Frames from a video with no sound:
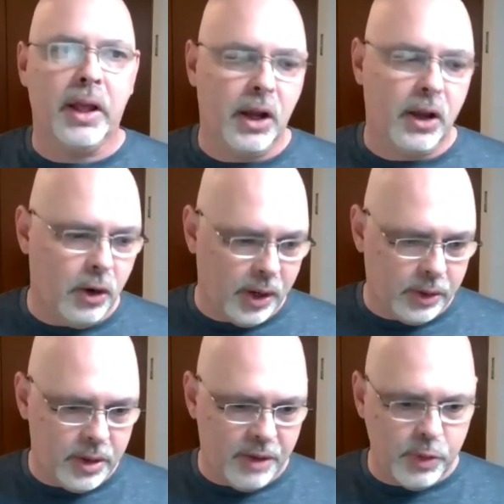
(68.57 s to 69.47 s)
And
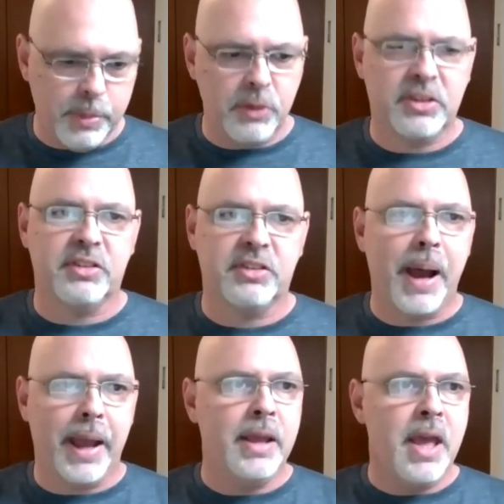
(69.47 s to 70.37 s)
everybody was just
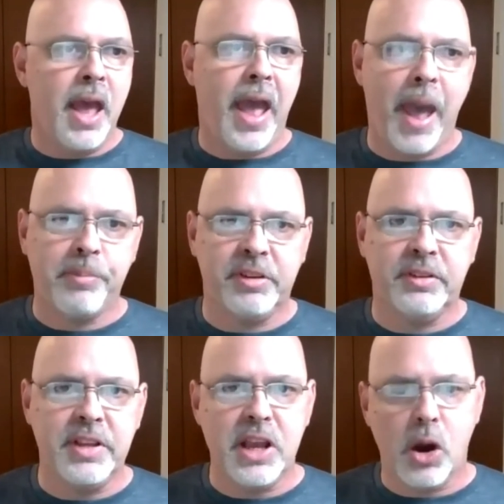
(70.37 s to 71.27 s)
buying
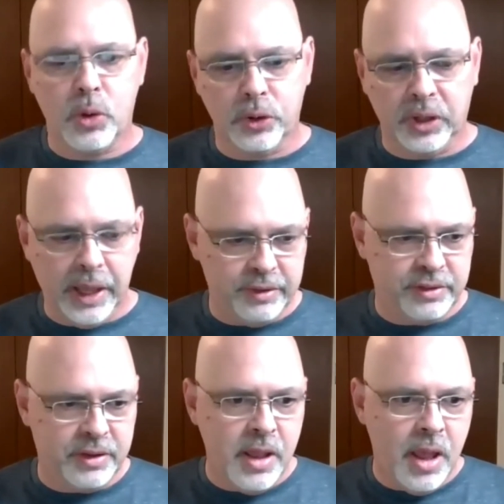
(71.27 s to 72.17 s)
absentee owner
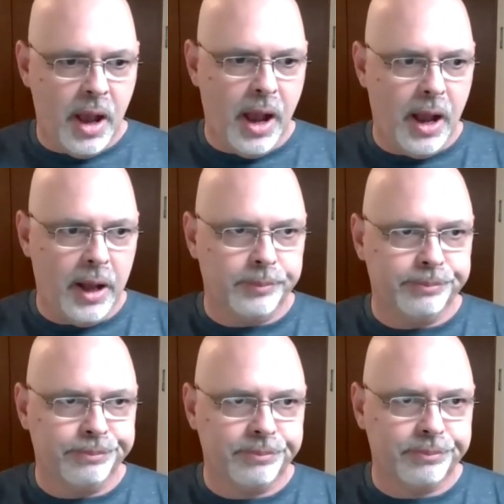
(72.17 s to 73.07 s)
lists.
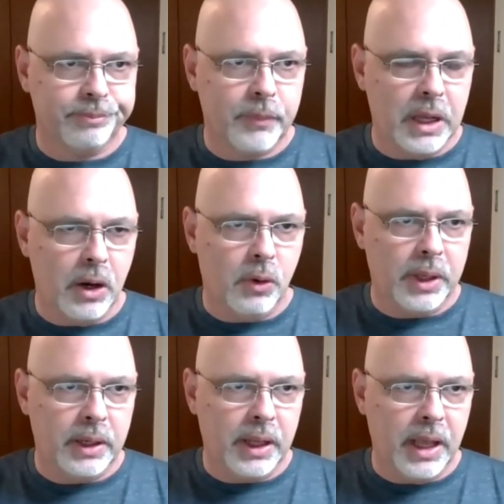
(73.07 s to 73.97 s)
And
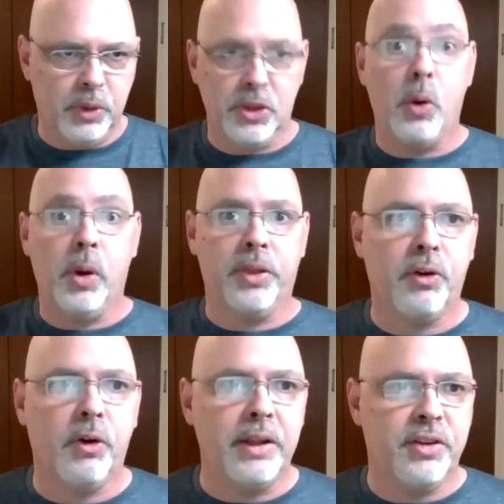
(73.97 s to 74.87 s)
with no other
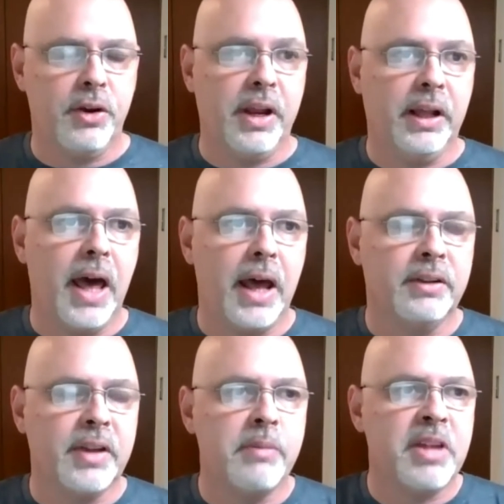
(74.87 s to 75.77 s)
criteria a lot
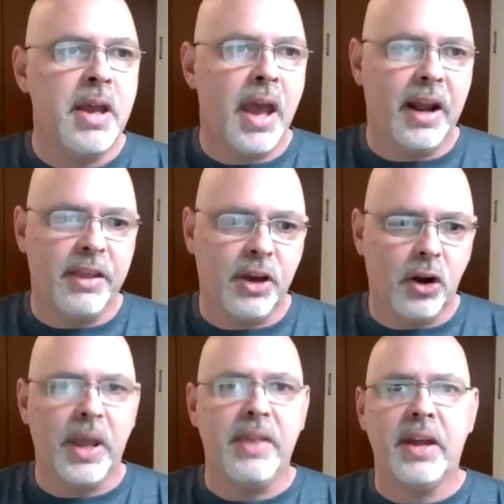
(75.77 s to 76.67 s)
of times. And I
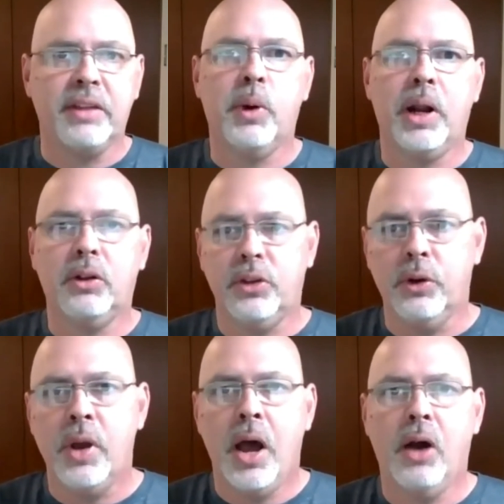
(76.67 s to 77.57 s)
thought, okay, that's what I'll
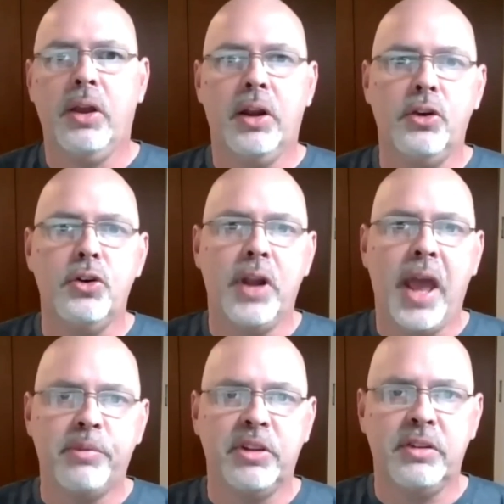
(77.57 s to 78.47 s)
do. I'll get a good
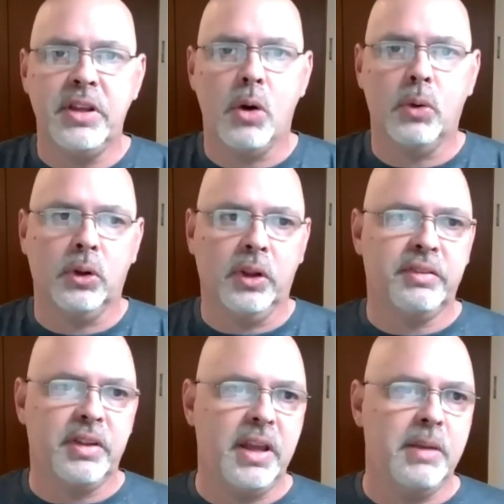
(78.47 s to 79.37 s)
absentee owner
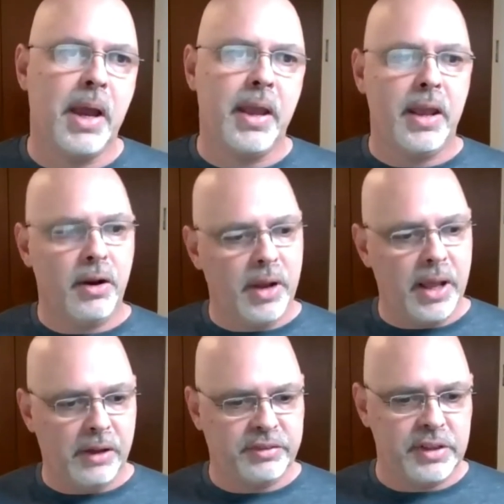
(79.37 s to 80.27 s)
list in my
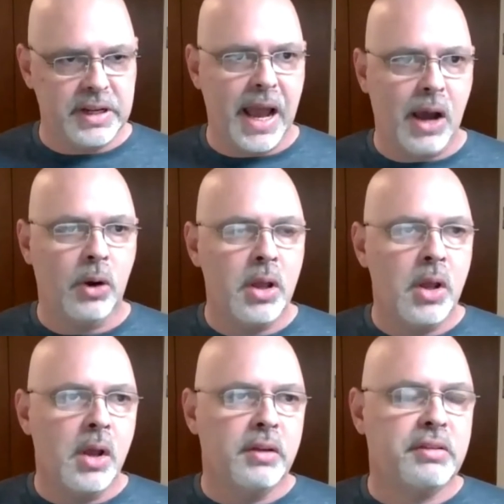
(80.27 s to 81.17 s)
area and I'll send it out.
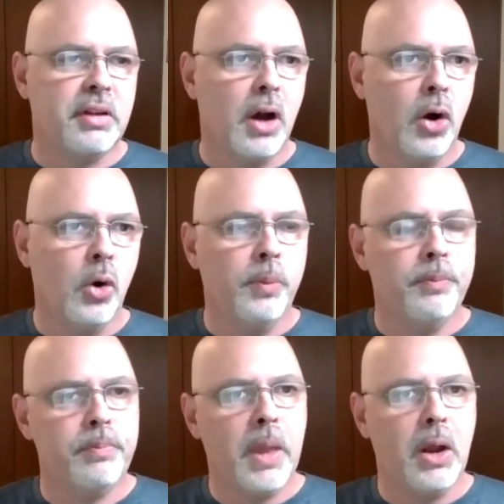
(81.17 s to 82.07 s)

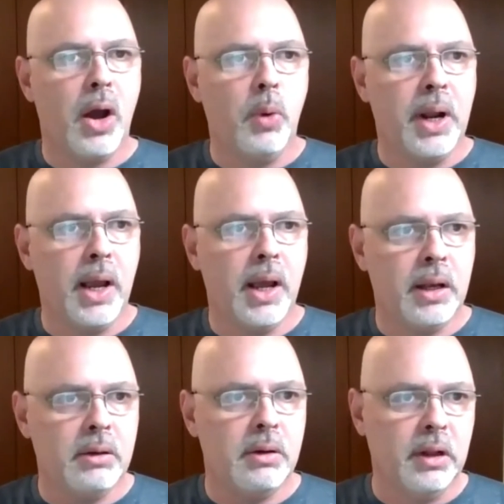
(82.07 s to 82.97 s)
So, I went
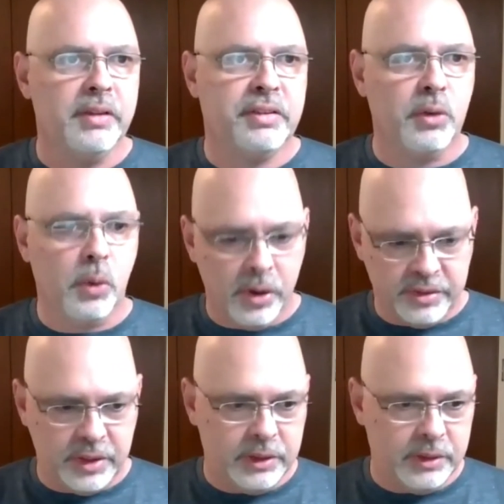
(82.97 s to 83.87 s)
on List
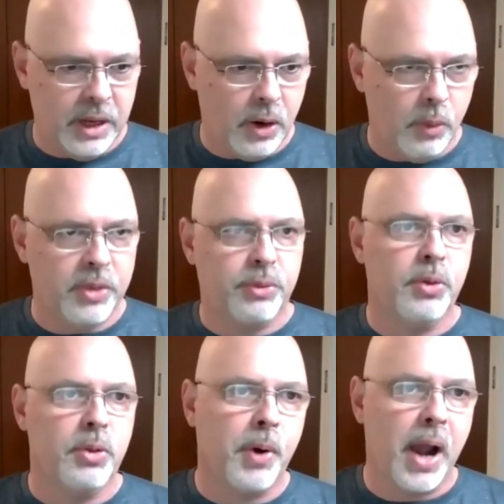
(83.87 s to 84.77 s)
Source and, I went
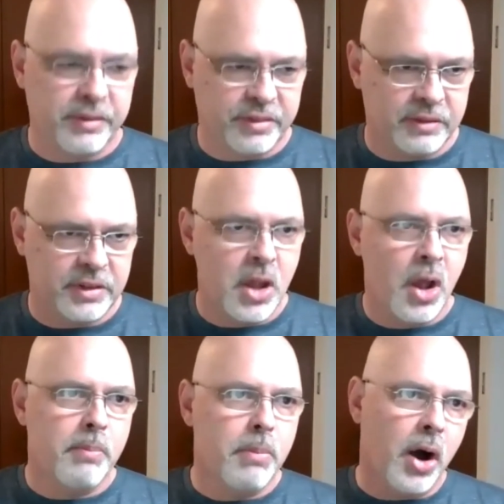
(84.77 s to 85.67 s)
through the process,
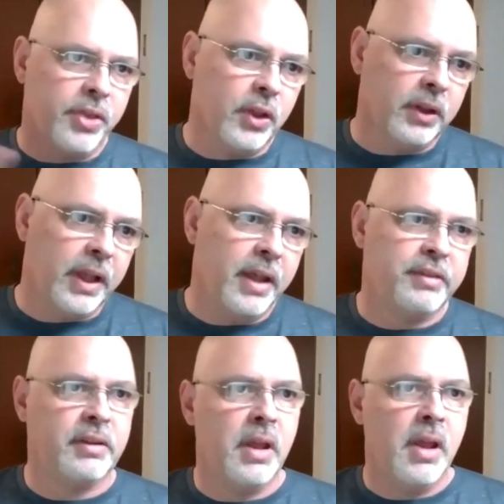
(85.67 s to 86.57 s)
bought the
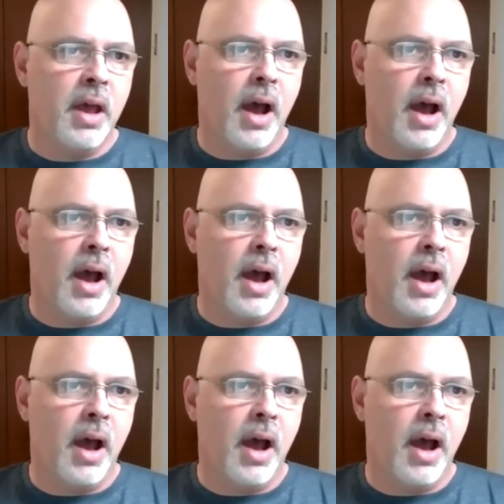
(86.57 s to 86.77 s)
list.